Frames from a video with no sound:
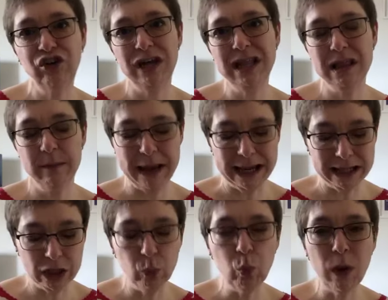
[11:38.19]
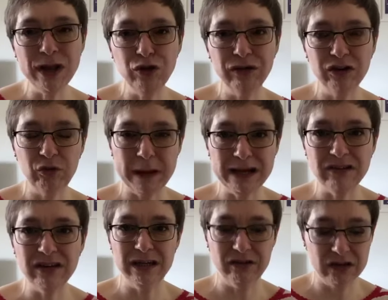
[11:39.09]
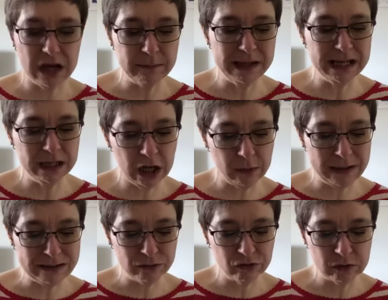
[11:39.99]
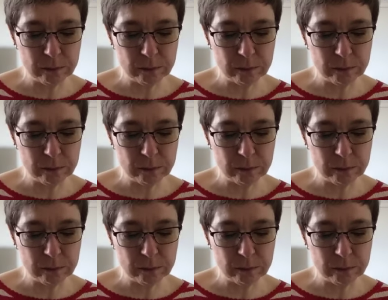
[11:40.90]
in the bank and when you're expecting it to come in and go out.